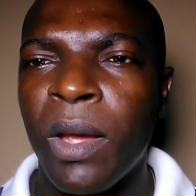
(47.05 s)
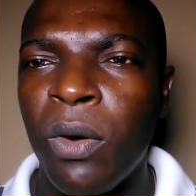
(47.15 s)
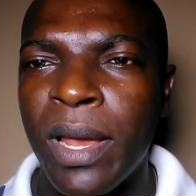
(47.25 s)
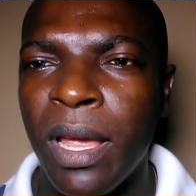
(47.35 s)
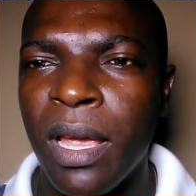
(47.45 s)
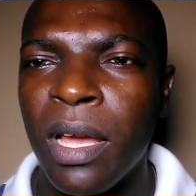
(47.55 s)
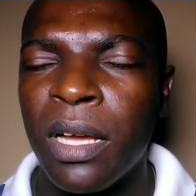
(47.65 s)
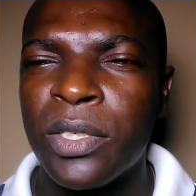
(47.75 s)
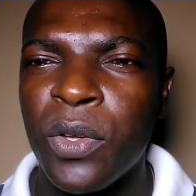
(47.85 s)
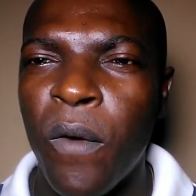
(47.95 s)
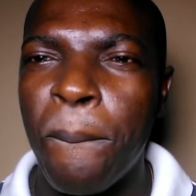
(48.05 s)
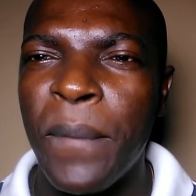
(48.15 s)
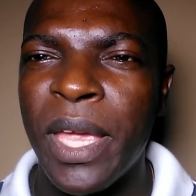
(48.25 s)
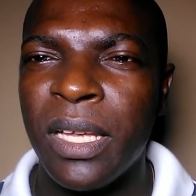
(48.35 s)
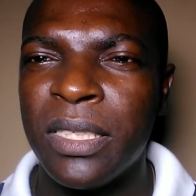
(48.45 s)
Okay, so
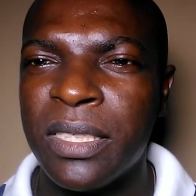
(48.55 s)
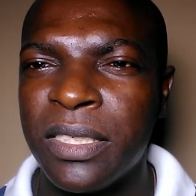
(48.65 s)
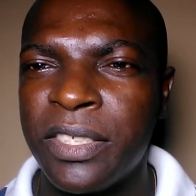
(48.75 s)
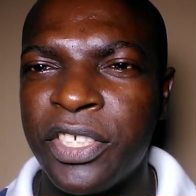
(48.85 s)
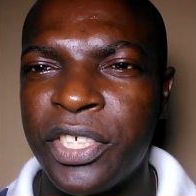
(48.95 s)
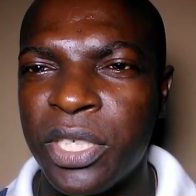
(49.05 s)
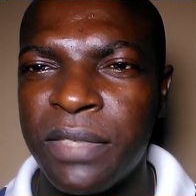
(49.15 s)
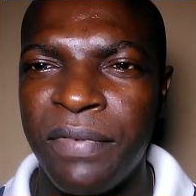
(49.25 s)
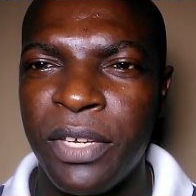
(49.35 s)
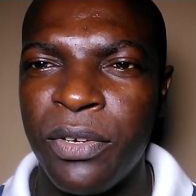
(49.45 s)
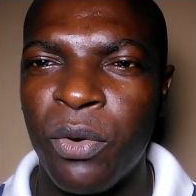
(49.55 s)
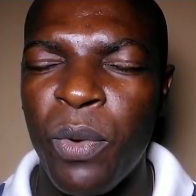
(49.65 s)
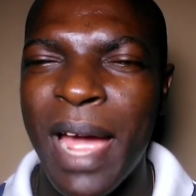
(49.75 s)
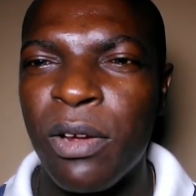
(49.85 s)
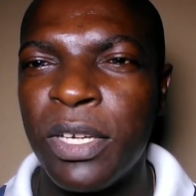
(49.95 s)
in this short video,
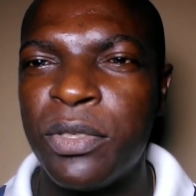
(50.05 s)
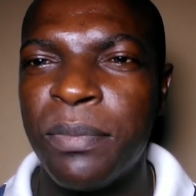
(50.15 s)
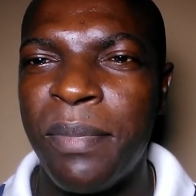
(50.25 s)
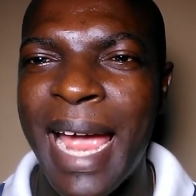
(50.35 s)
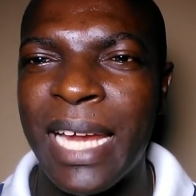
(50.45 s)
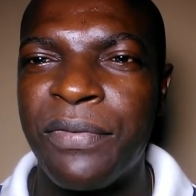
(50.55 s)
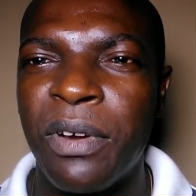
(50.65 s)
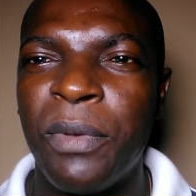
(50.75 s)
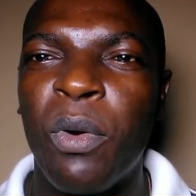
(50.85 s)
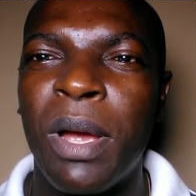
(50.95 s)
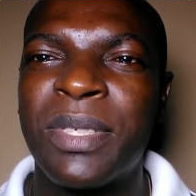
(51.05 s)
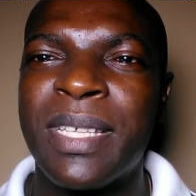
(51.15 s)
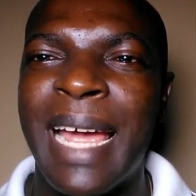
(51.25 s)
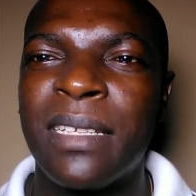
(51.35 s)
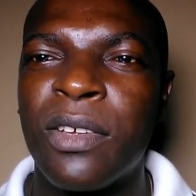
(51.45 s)
we are going to buy it from a
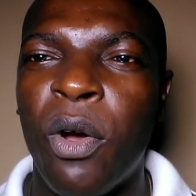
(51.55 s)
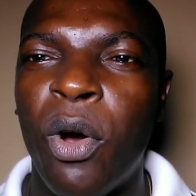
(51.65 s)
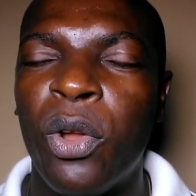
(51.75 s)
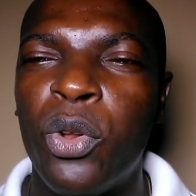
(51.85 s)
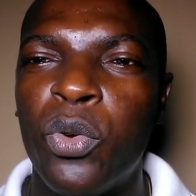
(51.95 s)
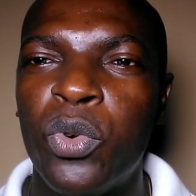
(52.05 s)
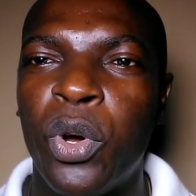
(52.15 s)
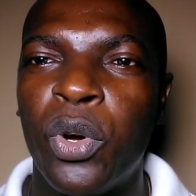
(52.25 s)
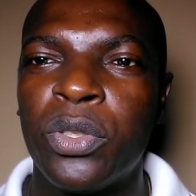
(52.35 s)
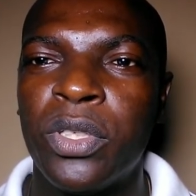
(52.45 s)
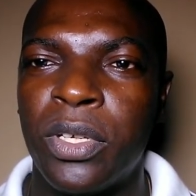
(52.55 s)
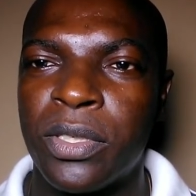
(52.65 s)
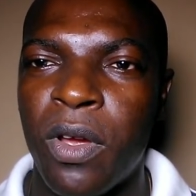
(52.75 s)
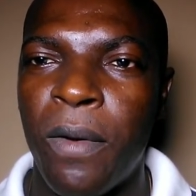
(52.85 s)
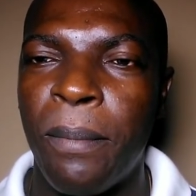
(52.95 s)
website called luno
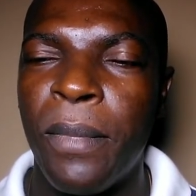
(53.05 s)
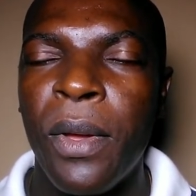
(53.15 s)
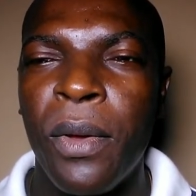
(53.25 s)
dot com.